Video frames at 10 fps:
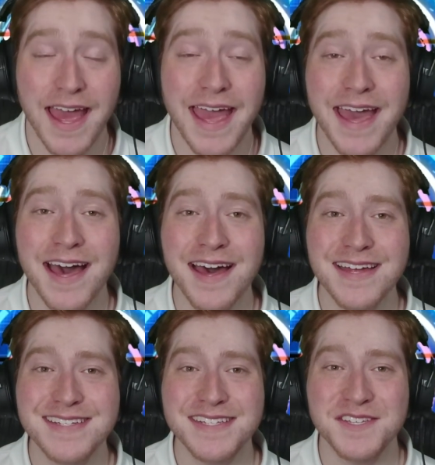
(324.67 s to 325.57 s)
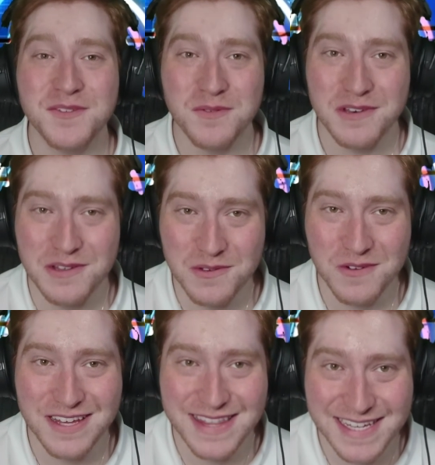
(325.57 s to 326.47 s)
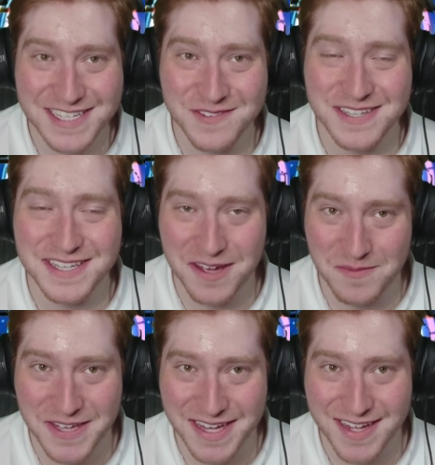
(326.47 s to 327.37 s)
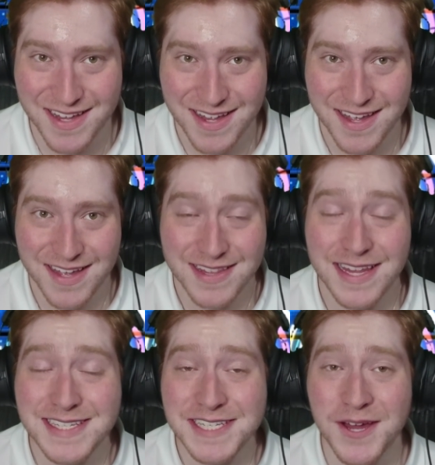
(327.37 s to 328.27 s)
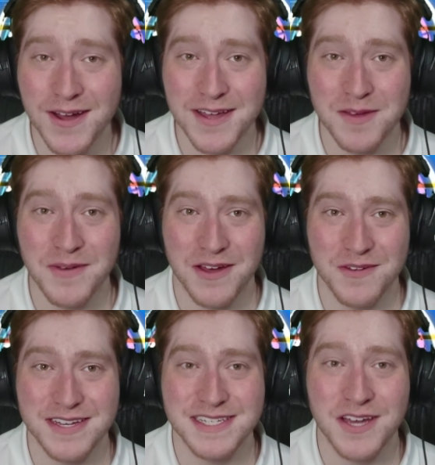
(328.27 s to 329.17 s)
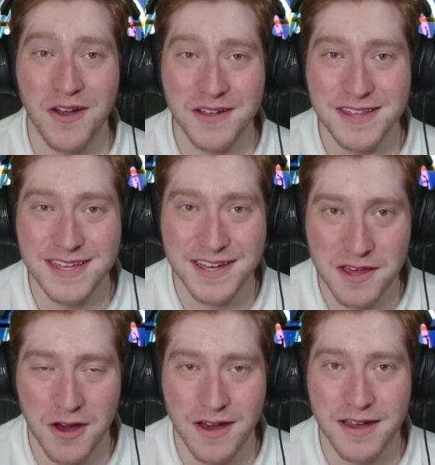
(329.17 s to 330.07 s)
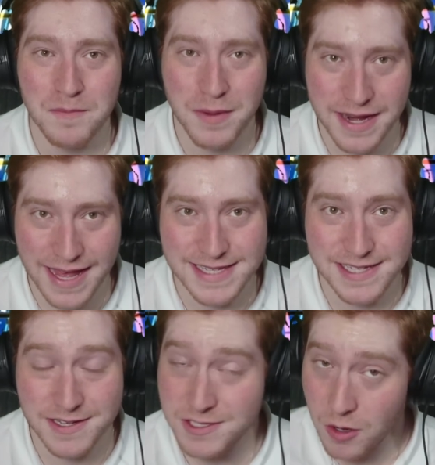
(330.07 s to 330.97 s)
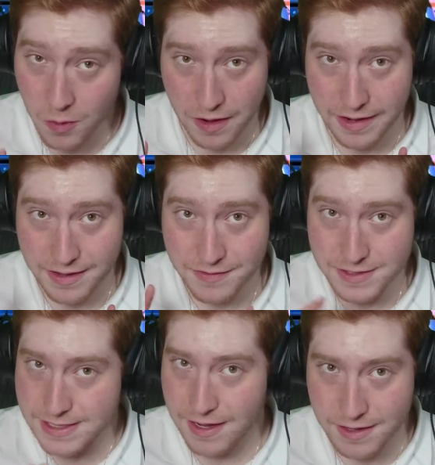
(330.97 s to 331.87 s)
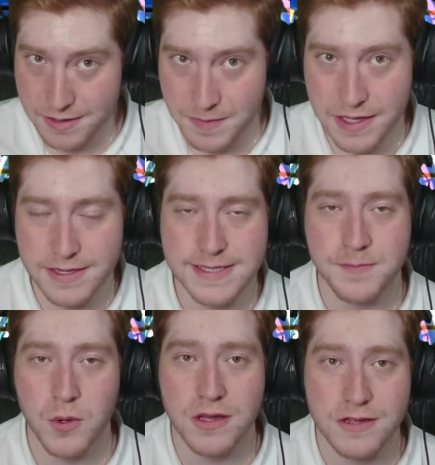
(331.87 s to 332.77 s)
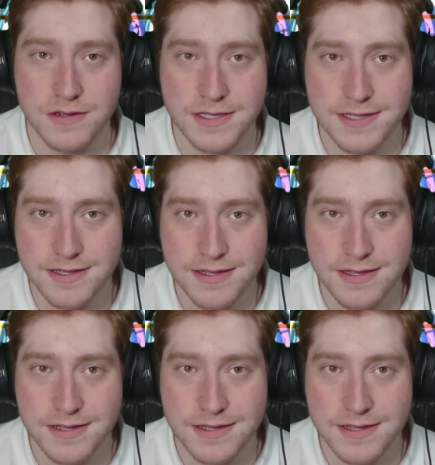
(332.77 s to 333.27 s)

And you knew this was coming. Let's talk about Donkey Kong Bonanza. Don't worry, there's not going to be any spoilers.